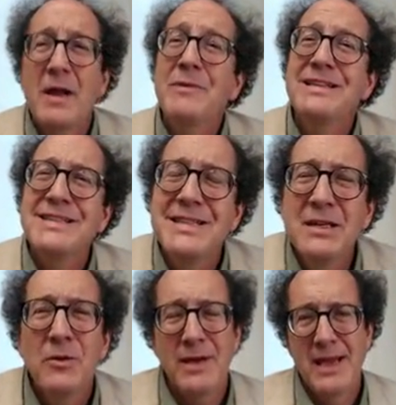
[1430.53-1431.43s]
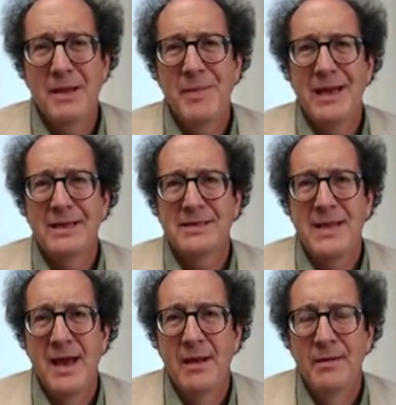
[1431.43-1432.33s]
and we still can't make it
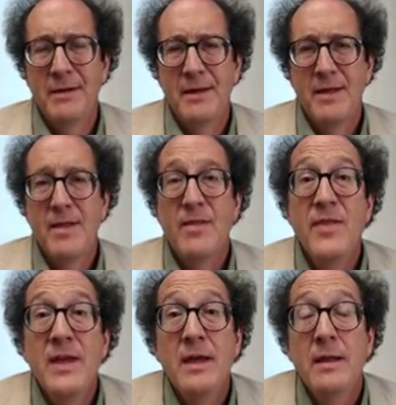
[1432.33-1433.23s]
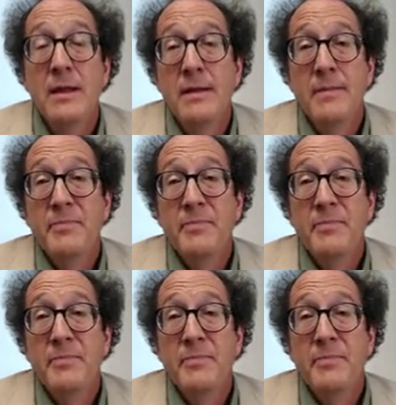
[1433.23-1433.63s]
sound, then